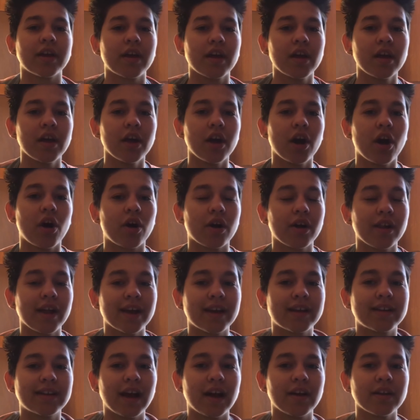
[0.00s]
like, or
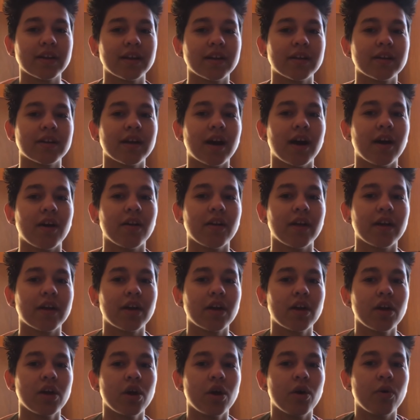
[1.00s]
like down here, how
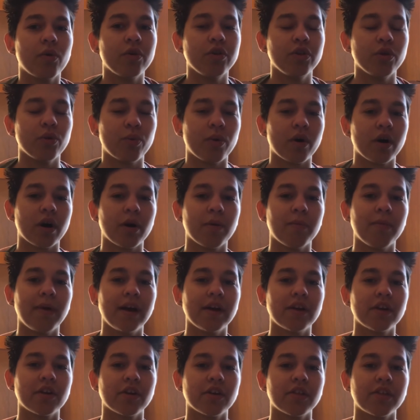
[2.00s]
like when you wear a
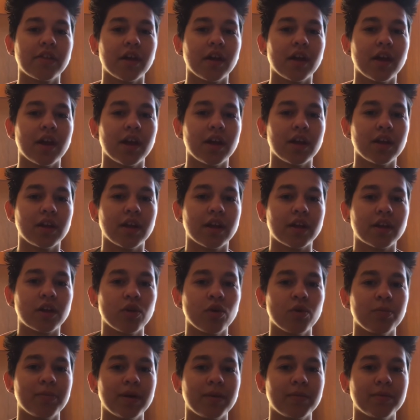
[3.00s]
binder, they, like,
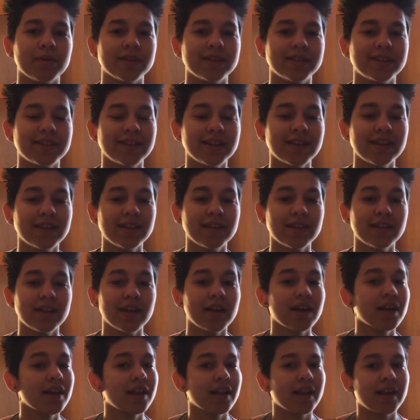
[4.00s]
you'll be able to see it.
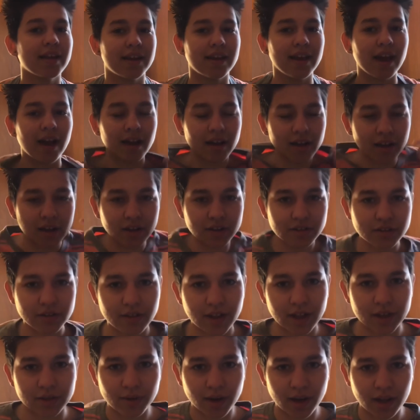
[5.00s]
Like, yeah.
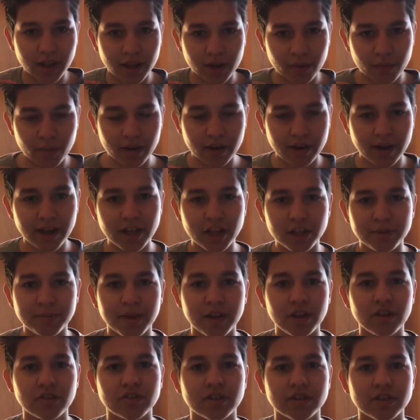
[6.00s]
So that's why I like wearing an ace
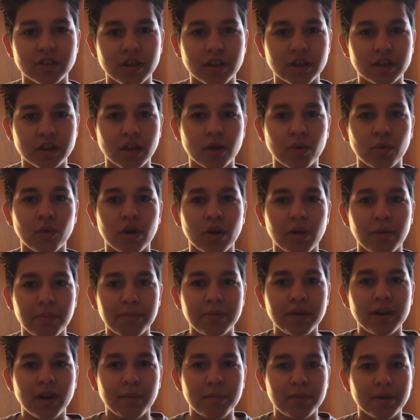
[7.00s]
bandage, because like they
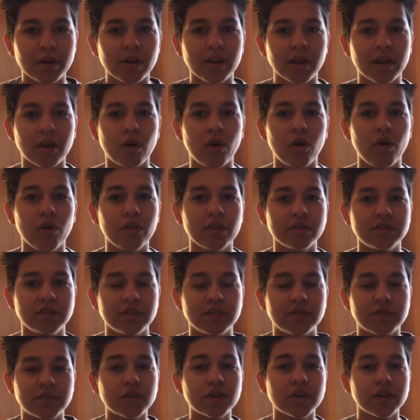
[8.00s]
wouldn't be up here. Like, all this
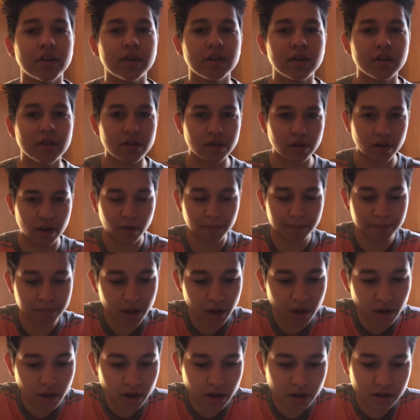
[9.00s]
is free, you know?
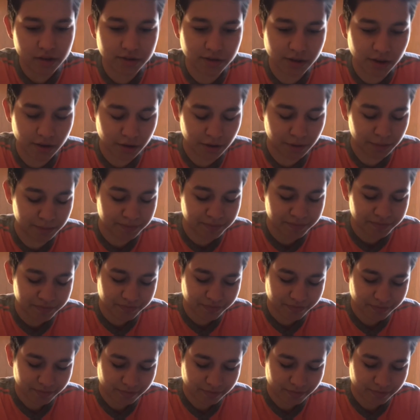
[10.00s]
So,